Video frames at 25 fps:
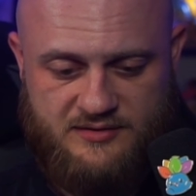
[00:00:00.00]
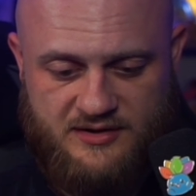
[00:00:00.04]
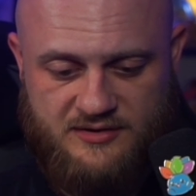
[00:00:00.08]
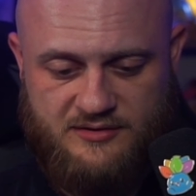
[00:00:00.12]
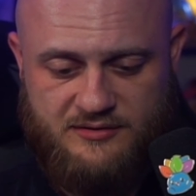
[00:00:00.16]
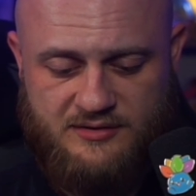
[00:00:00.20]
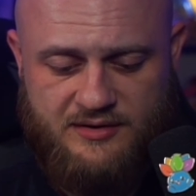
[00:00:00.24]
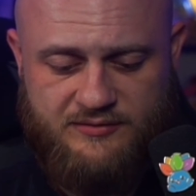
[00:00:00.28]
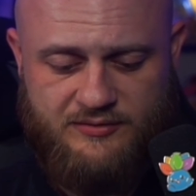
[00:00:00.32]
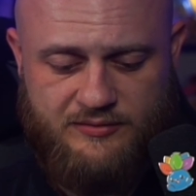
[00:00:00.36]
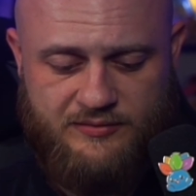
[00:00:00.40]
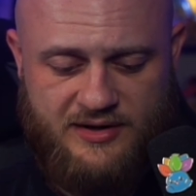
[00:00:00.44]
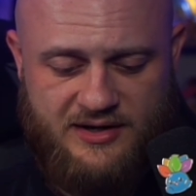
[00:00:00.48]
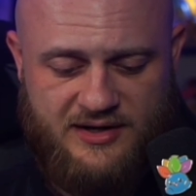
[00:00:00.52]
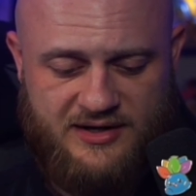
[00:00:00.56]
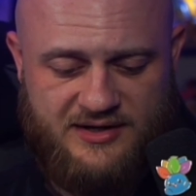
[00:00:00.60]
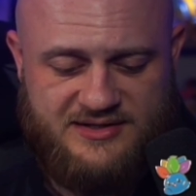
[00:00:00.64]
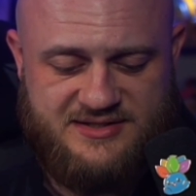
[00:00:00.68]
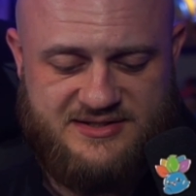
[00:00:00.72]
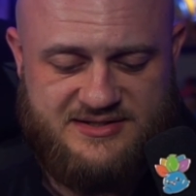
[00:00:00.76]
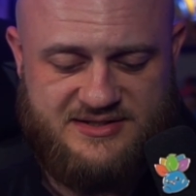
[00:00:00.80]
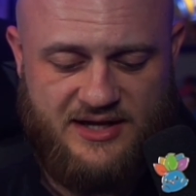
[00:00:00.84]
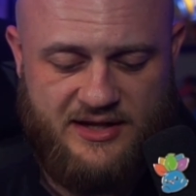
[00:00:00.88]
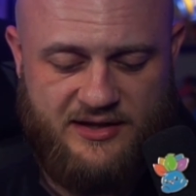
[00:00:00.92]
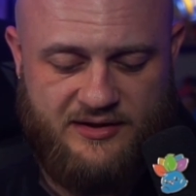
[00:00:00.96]
They don't have a way to
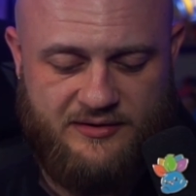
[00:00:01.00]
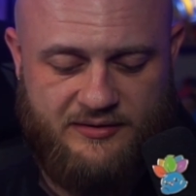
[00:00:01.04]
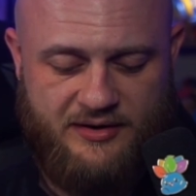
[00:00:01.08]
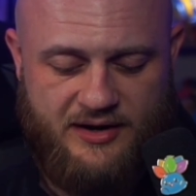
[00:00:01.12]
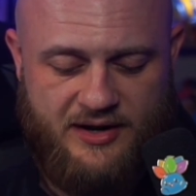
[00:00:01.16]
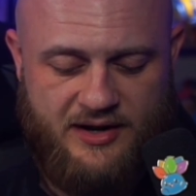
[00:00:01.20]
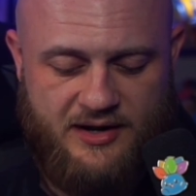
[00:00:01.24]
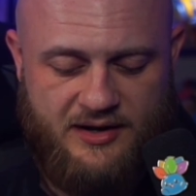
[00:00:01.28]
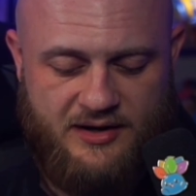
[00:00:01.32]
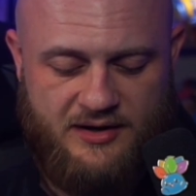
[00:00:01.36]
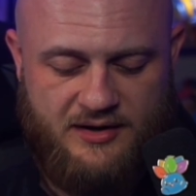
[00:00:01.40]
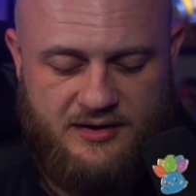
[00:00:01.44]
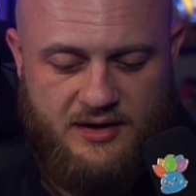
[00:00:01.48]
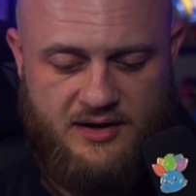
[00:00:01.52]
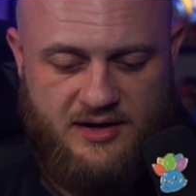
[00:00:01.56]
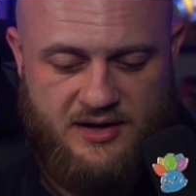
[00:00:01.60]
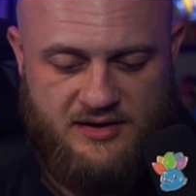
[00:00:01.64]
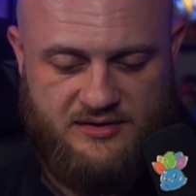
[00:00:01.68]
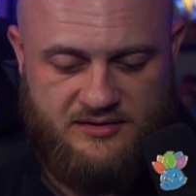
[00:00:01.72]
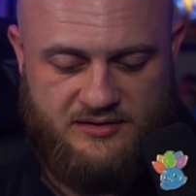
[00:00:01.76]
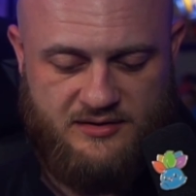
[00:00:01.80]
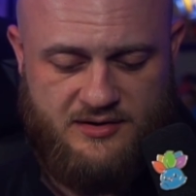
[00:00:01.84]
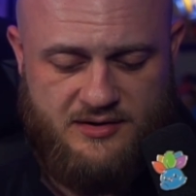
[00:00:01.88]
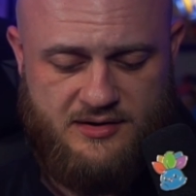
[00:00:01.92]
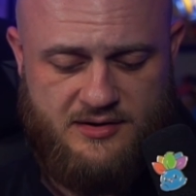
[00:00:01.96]
accelerate
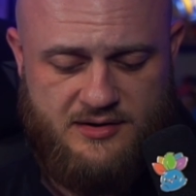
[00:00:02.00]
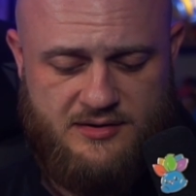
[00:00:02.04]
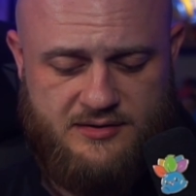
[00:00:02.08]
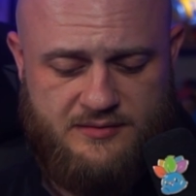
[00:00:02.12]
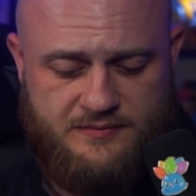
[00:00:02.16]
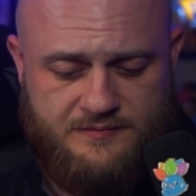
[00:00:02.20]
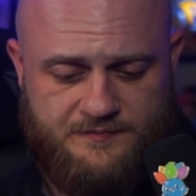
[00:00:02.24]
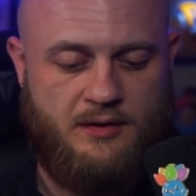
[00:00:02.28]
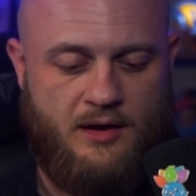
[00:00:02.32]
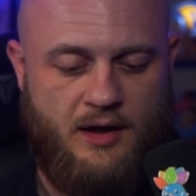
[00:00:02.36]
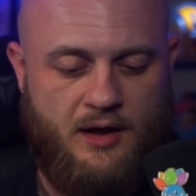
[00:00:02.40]
either.